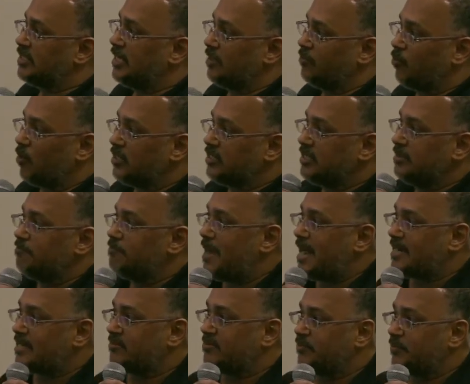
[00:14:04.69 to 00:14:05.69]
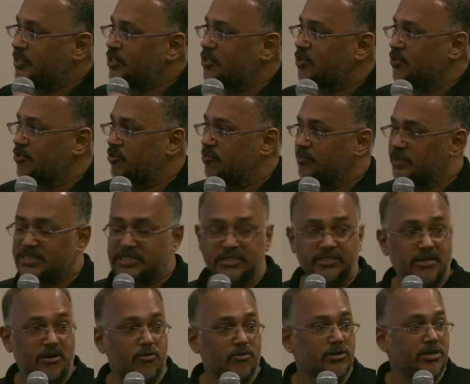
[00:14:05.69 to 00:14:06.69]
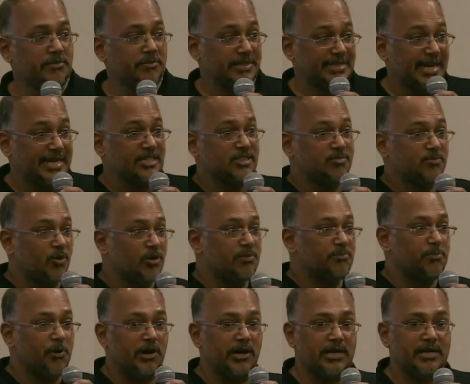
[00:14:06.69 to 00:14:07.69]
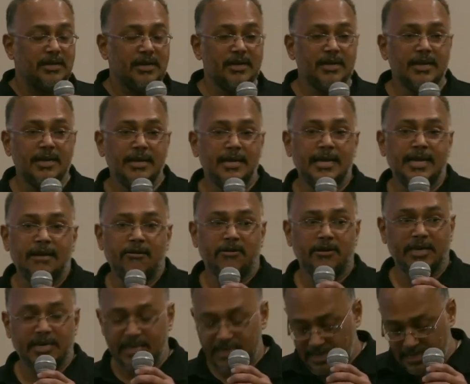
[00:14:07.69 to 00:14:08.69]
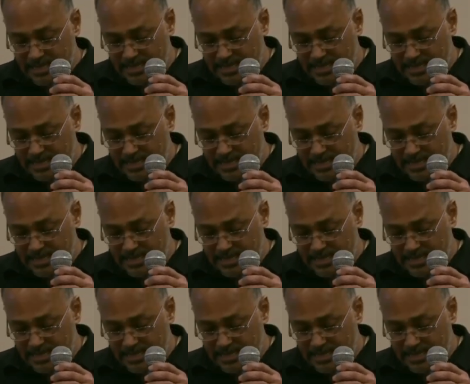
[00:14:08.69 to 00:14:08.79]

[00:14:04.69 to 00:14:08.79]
And what is the impact of the measure on your business or outcome? That is more important, okay?